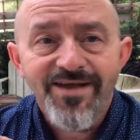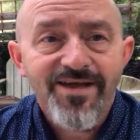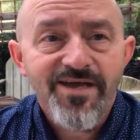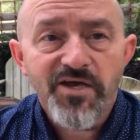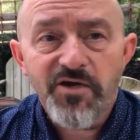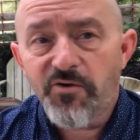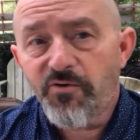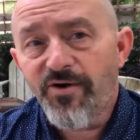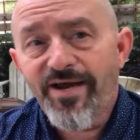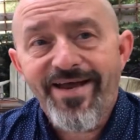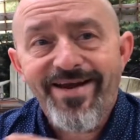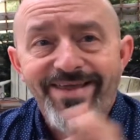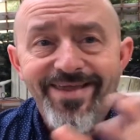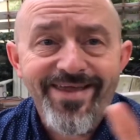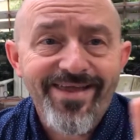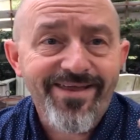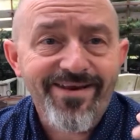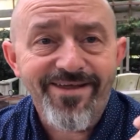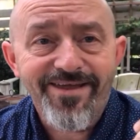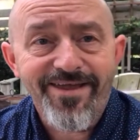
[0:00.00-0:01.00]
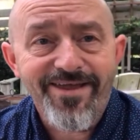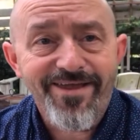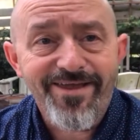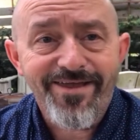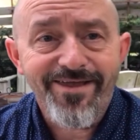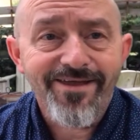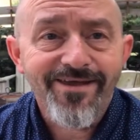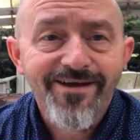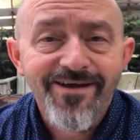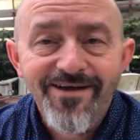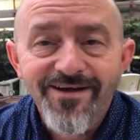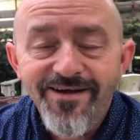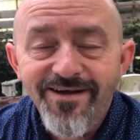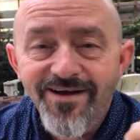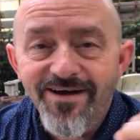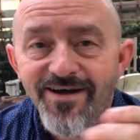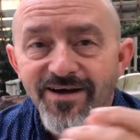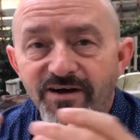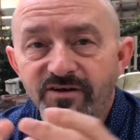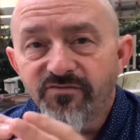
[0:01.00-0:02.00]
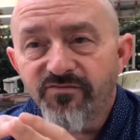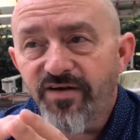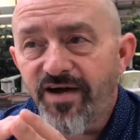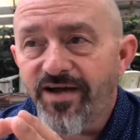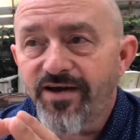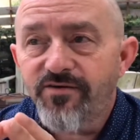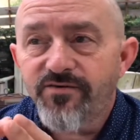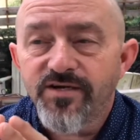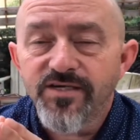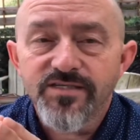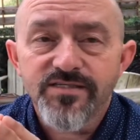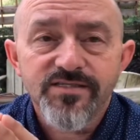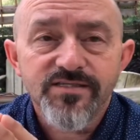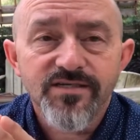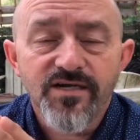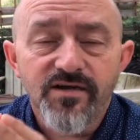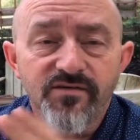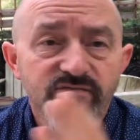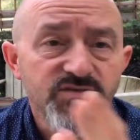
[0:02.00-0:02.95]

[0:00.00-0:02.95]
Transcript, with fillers: eradicate a uh, virus of